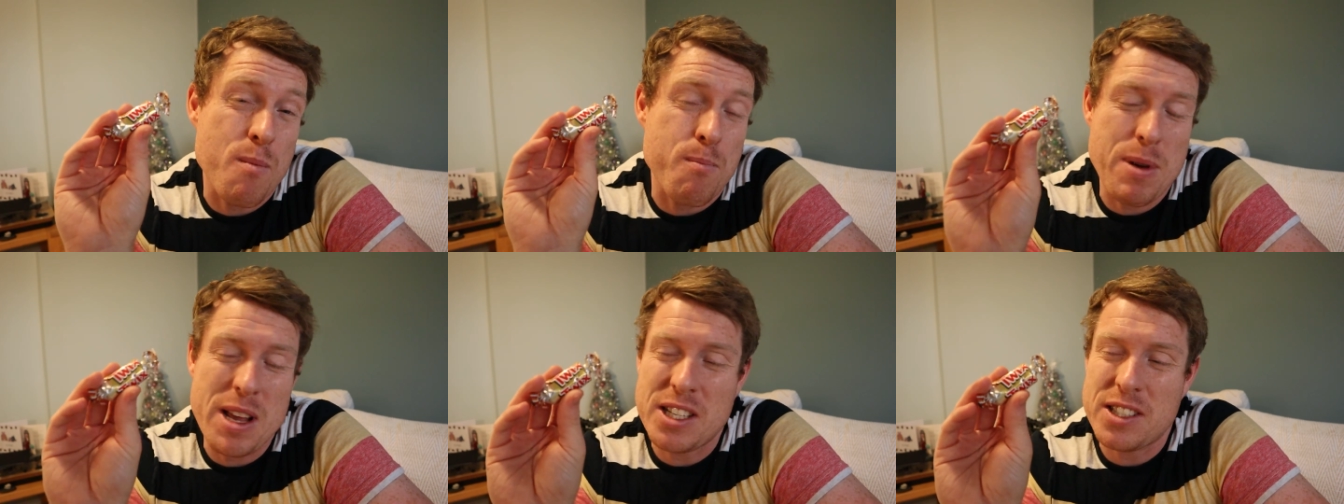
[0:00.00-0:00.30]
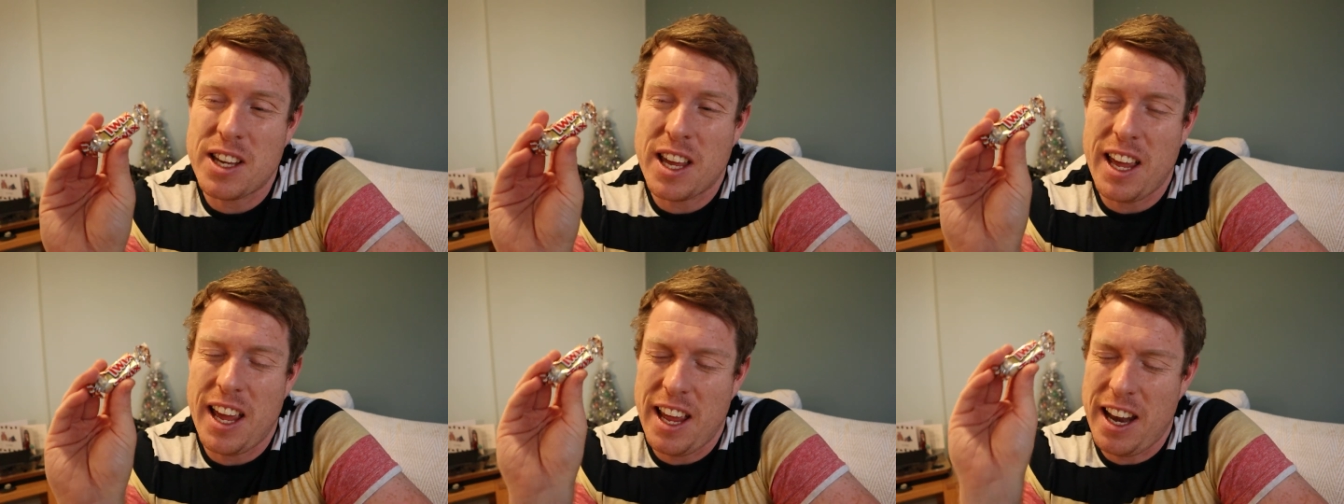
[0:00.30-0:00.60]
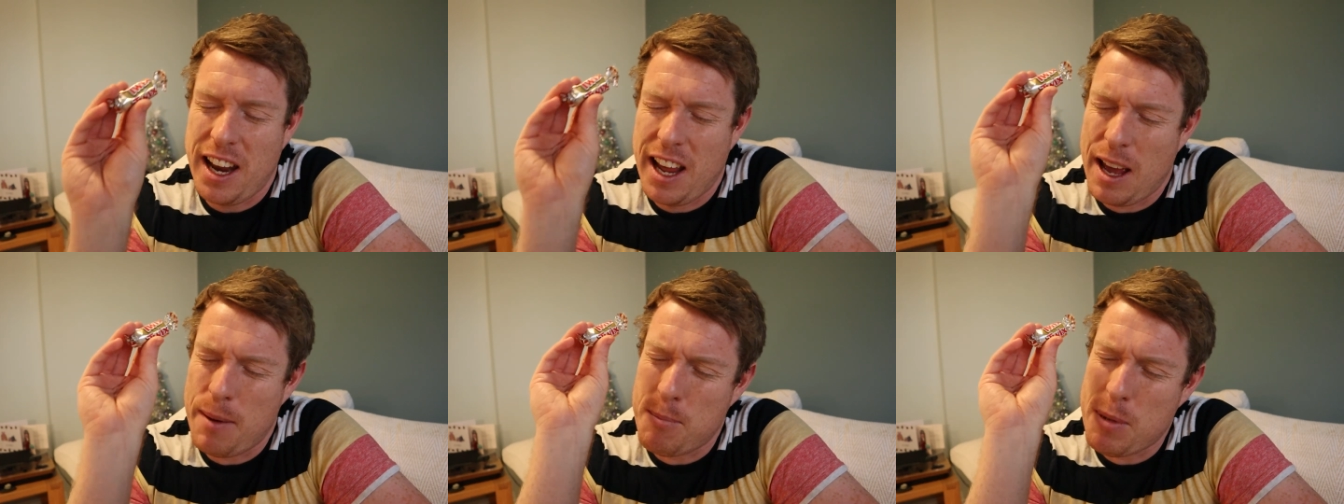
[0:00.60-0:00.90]
got biscuit
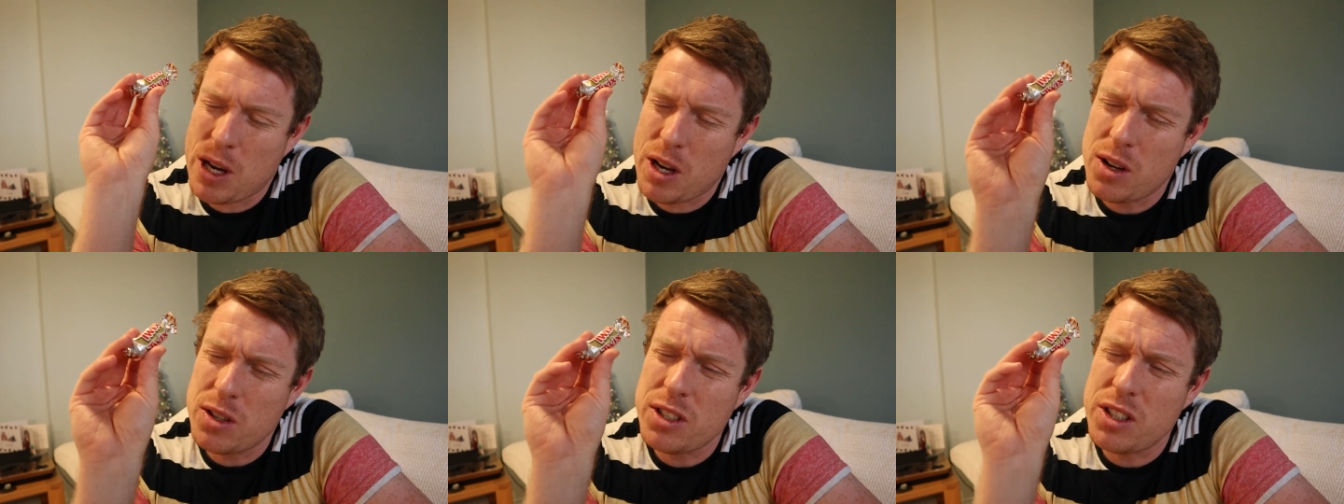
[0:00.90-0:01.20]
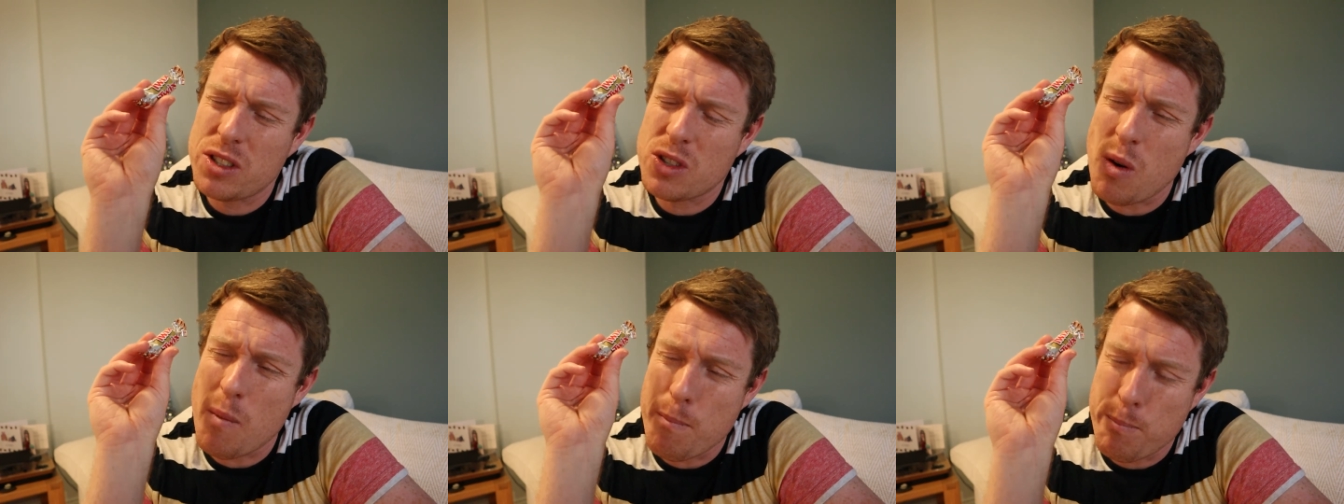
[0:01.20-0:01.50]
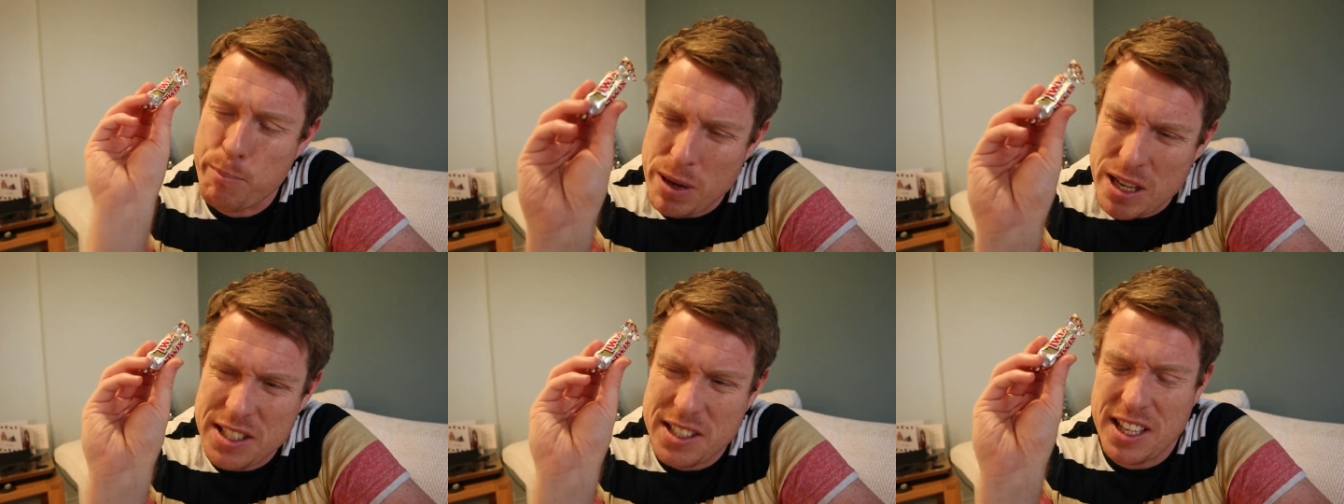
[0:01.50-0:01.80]
in it, and because it's
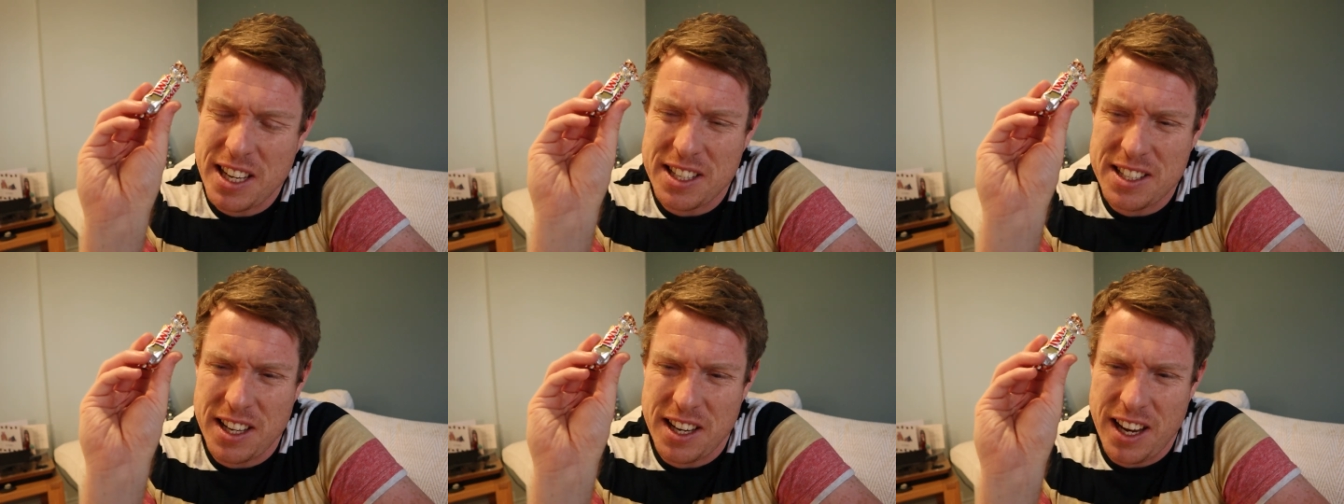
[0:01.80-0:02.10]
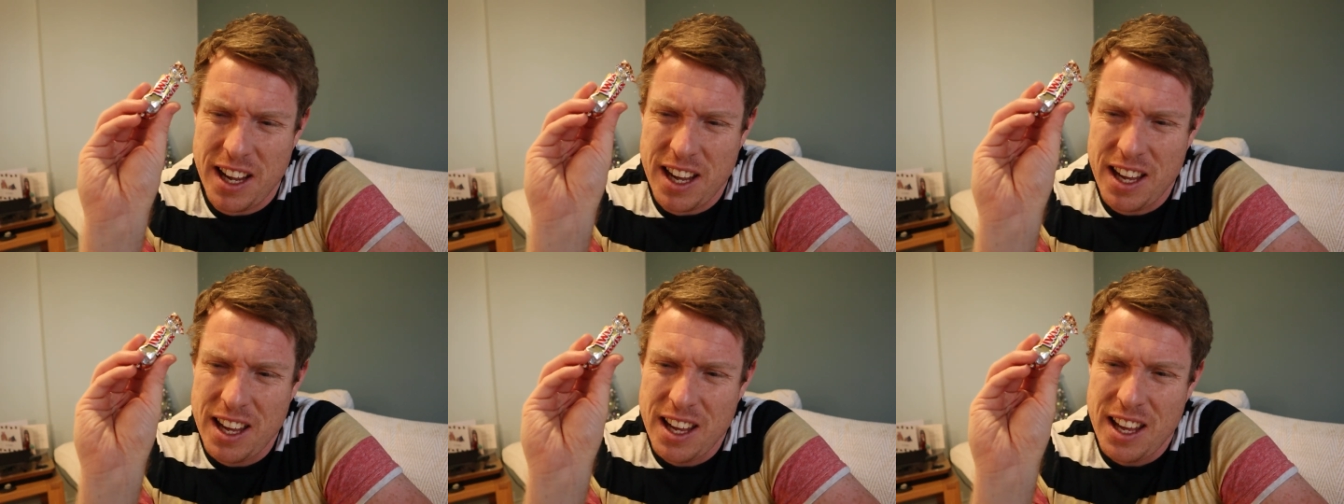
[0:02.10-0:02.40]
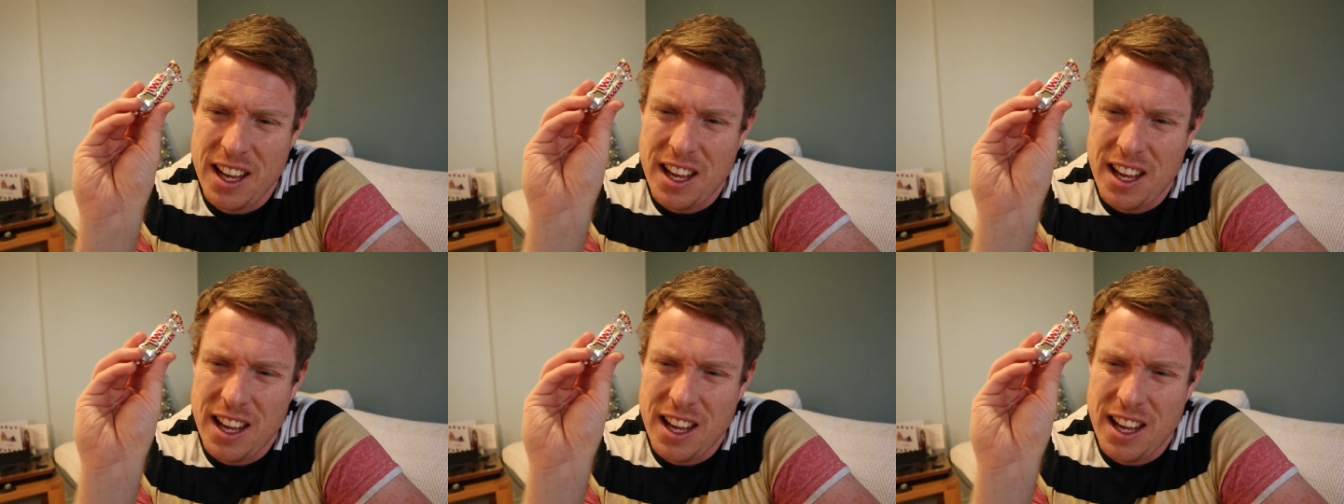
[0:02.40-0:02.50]
got biscuit in it,